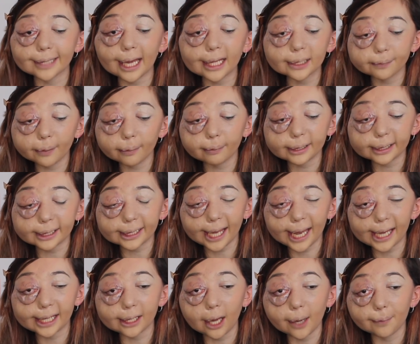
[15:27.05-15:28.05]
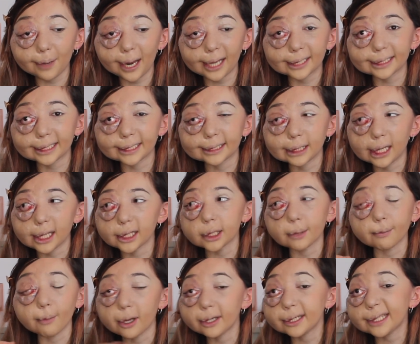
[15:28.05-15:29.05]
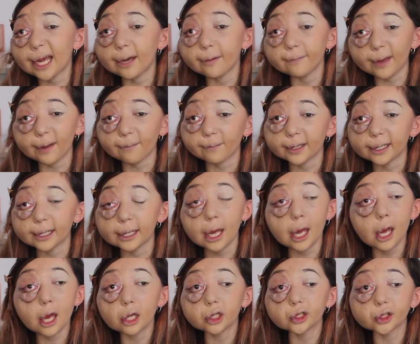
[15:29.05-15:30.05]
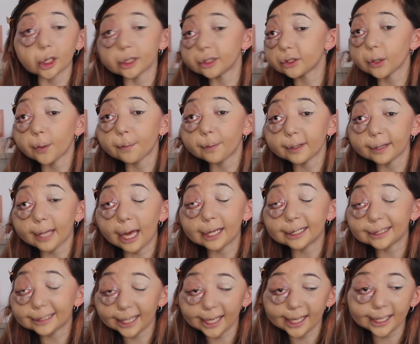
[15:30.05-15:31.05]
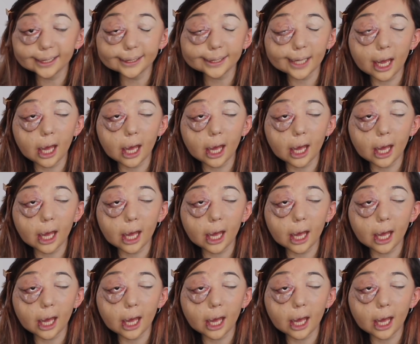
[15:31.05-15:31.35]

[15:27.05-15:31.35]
That is probably the cake that I practiced like the most out of every showstopper that I did.